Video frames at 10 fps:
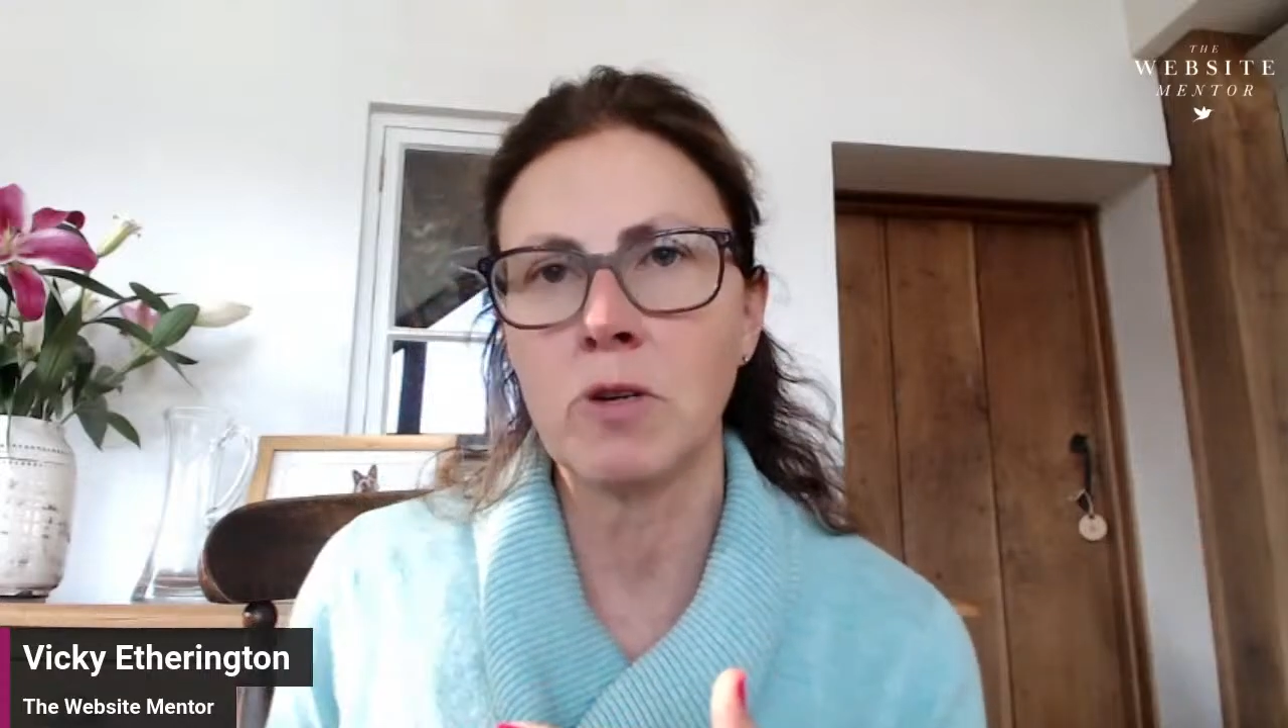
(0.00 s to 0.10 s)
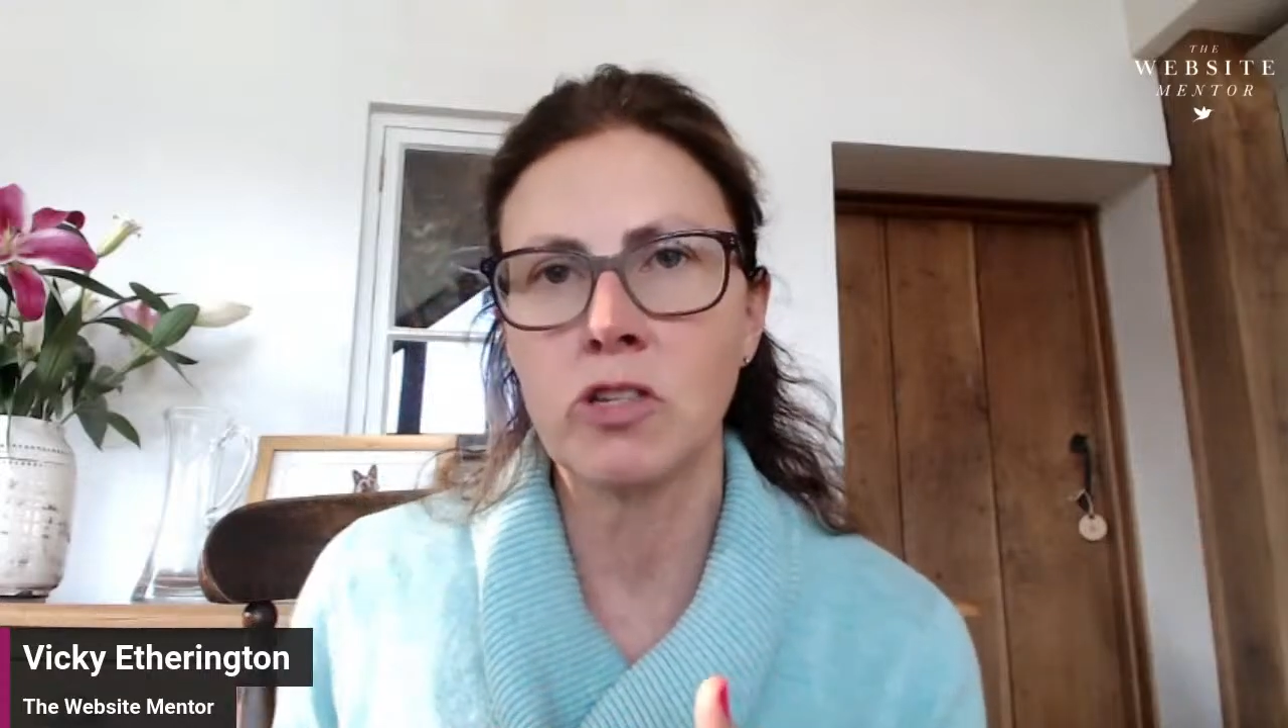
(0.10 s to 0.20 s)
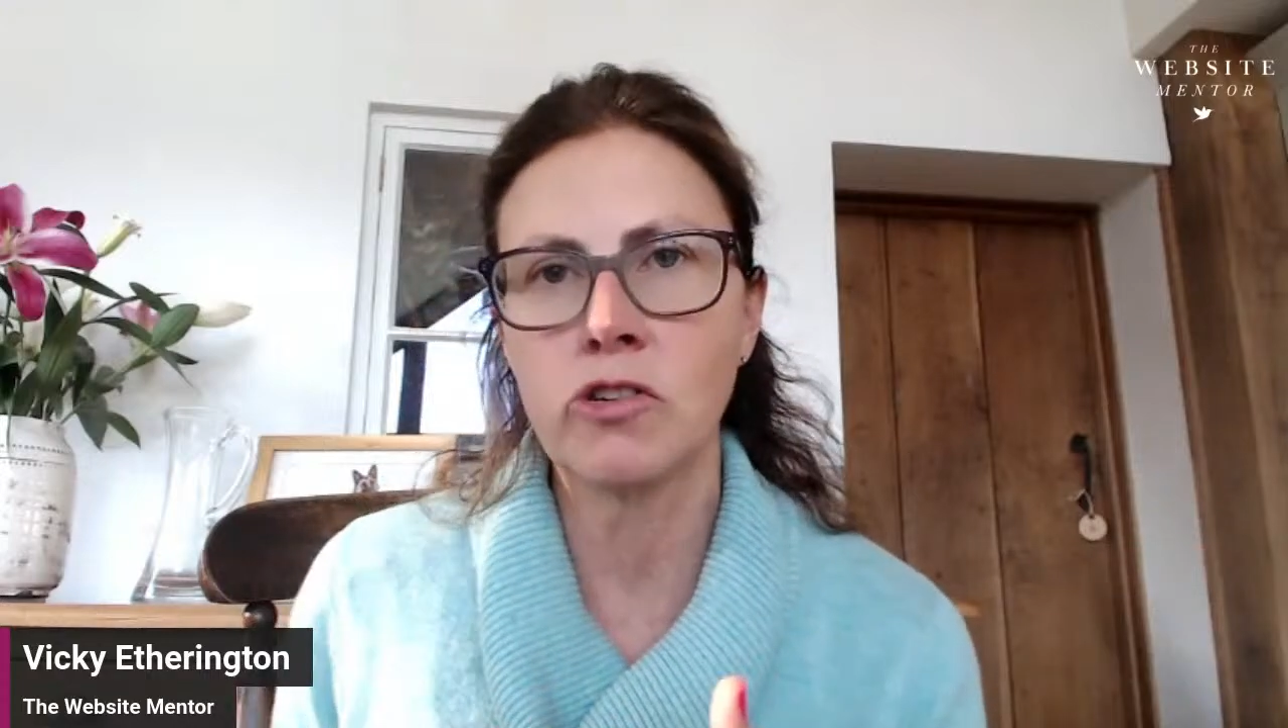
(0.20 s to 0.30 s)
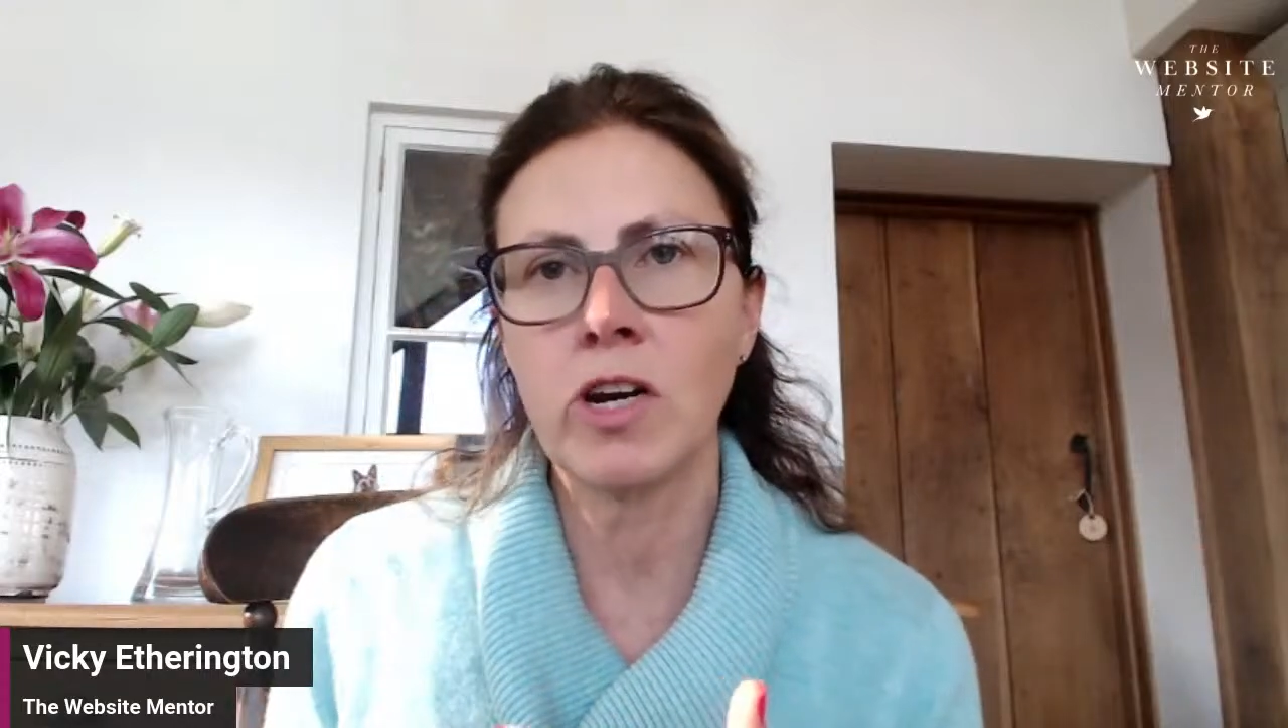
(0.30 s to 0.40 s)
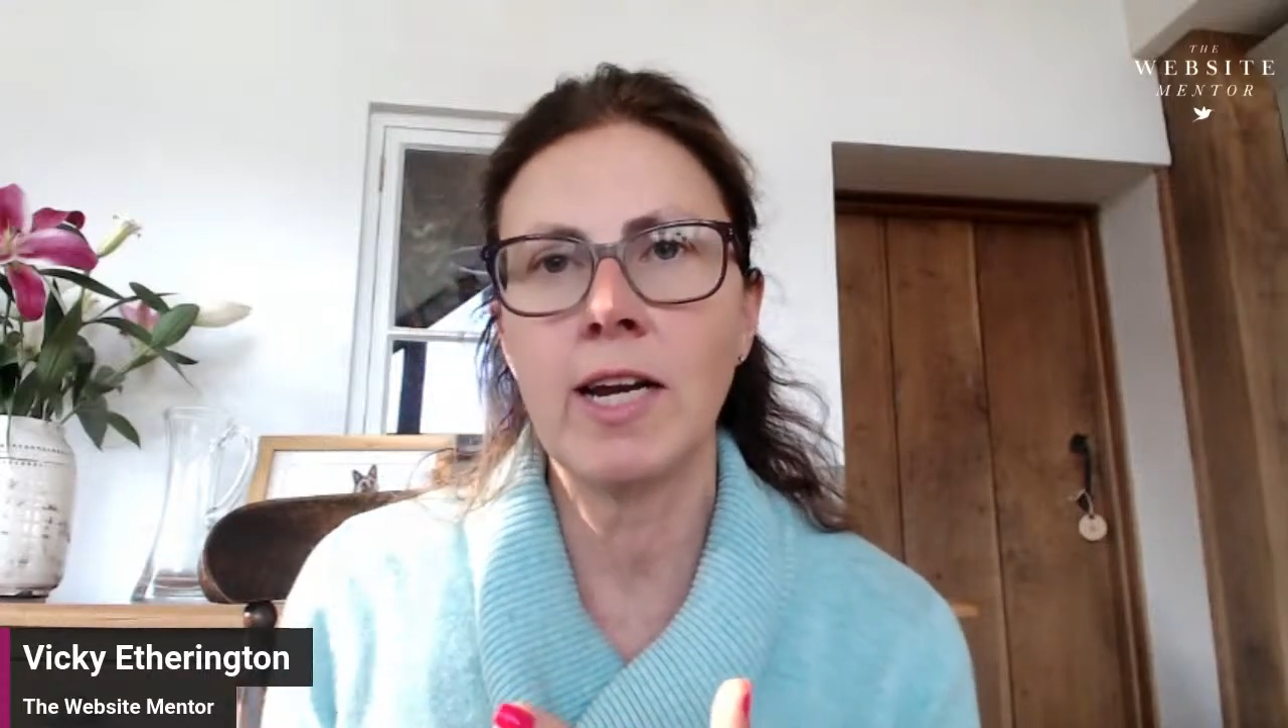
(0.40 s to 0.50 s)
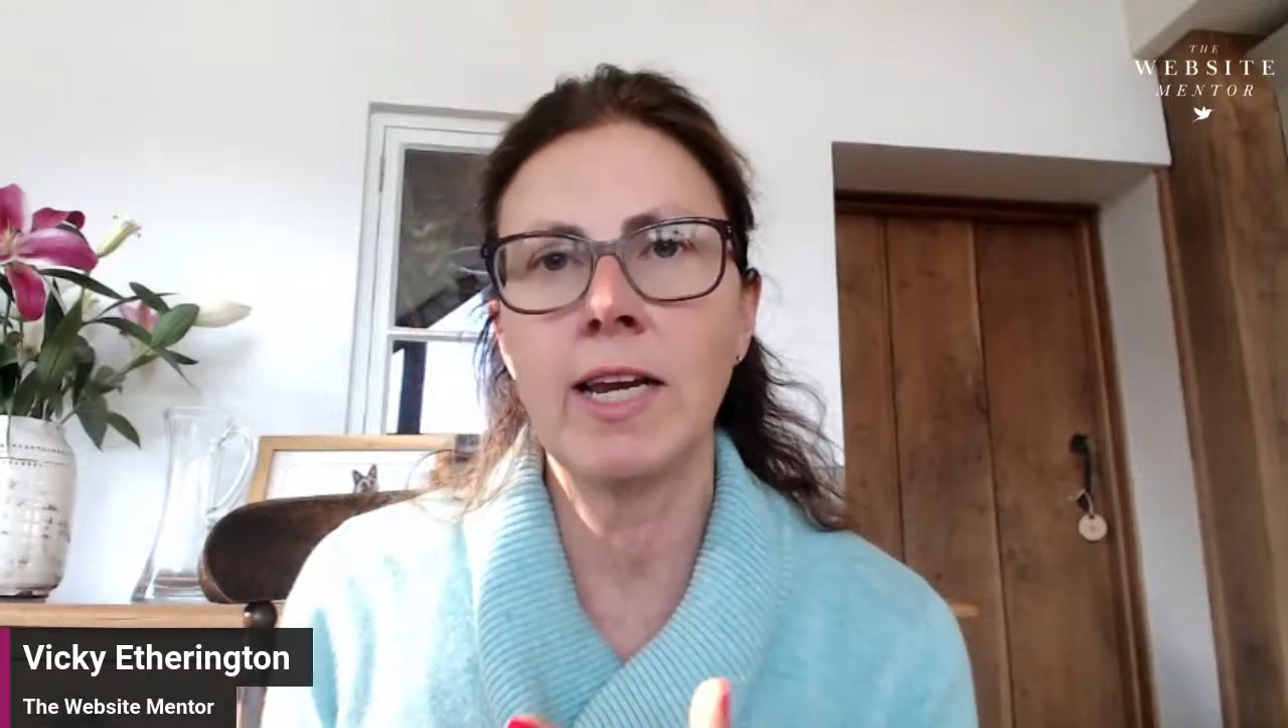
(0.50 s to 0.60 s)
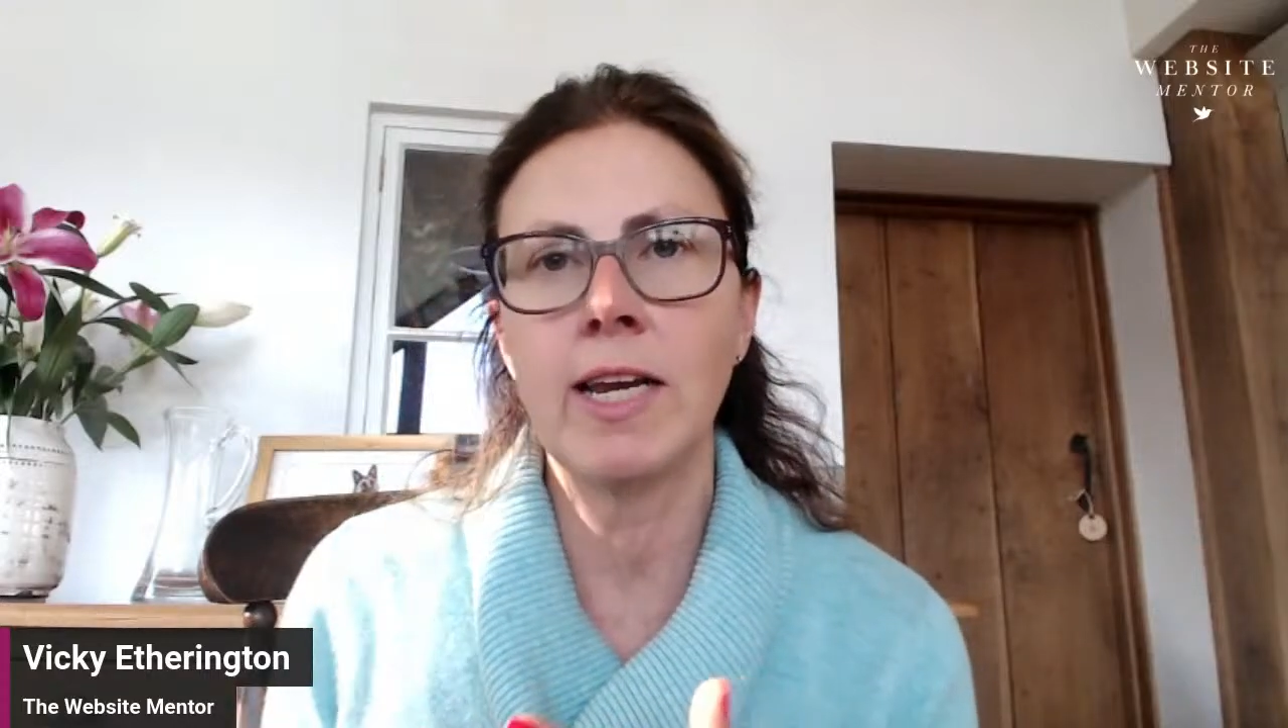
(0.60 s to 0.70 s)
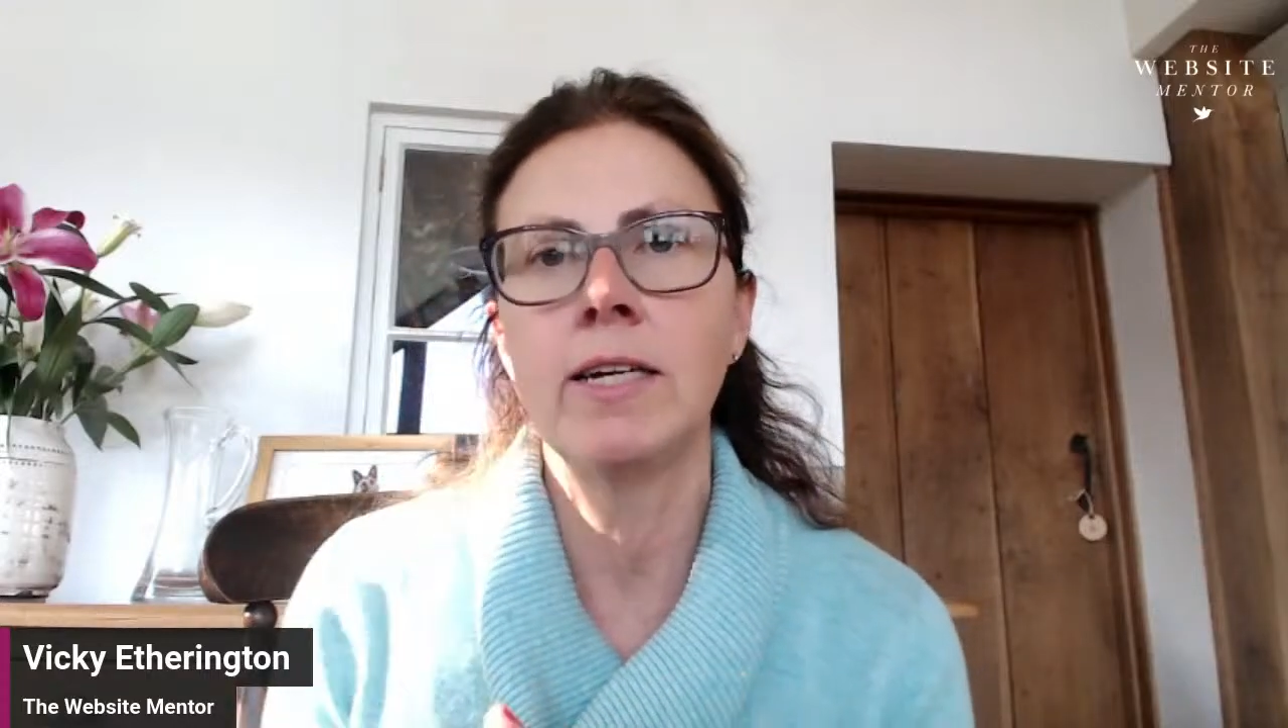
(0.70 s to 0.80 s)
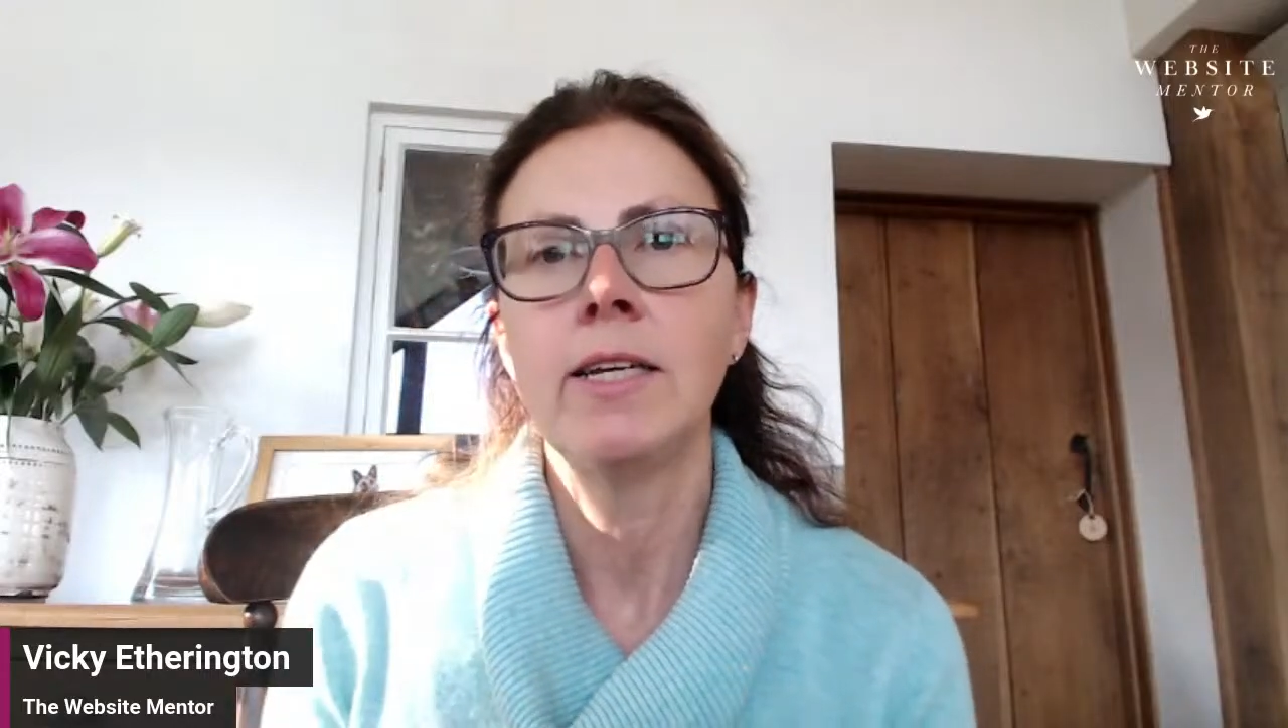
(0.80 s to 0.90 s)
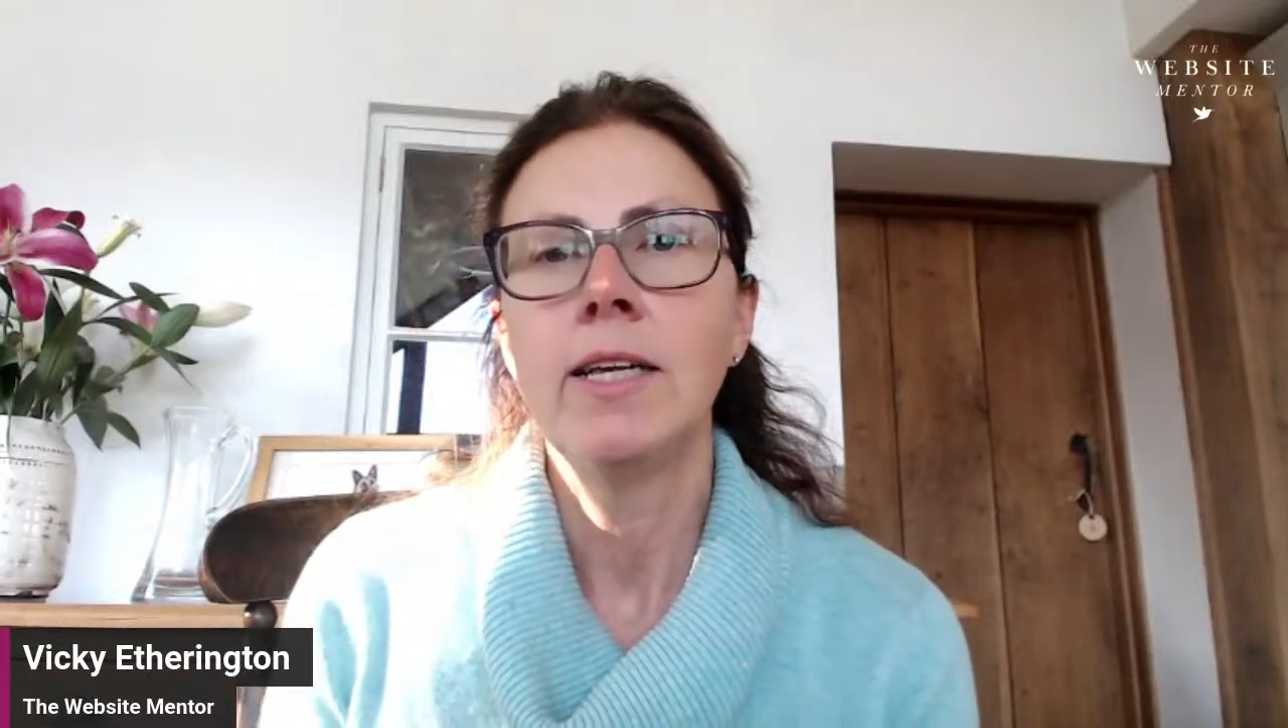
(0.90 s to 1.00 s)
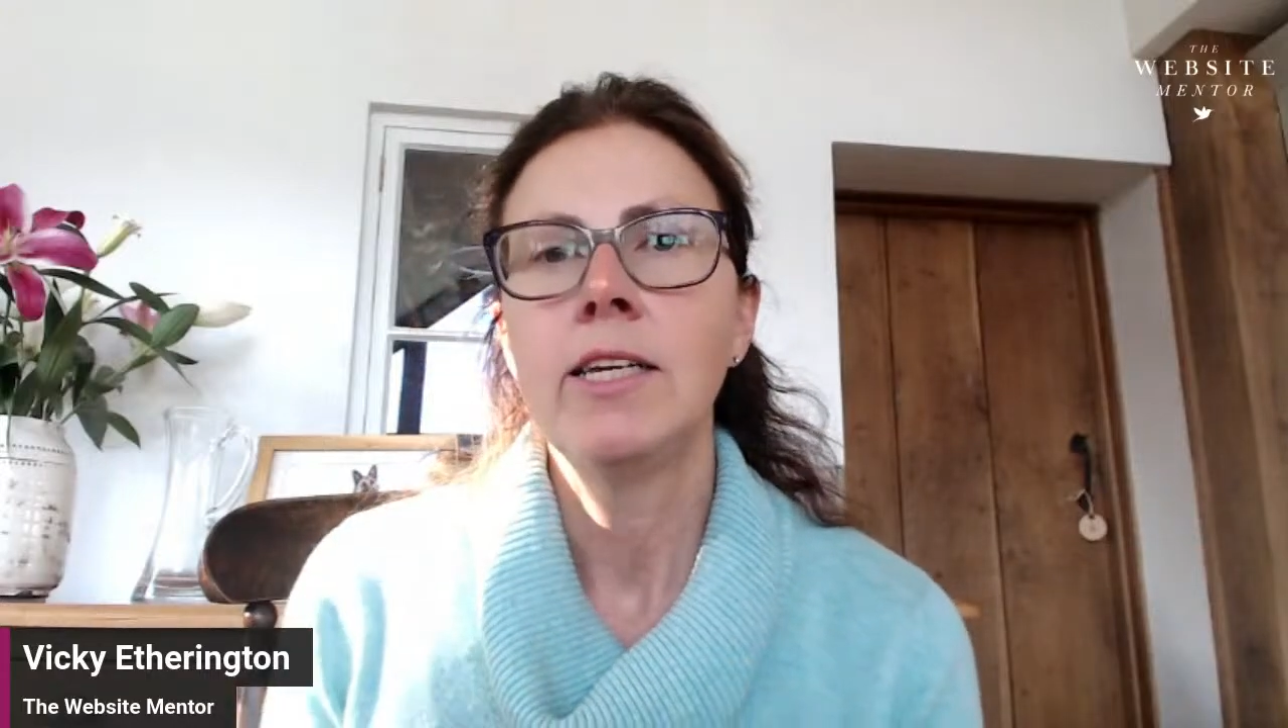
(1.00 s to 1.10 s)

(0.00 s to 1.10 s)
Australia,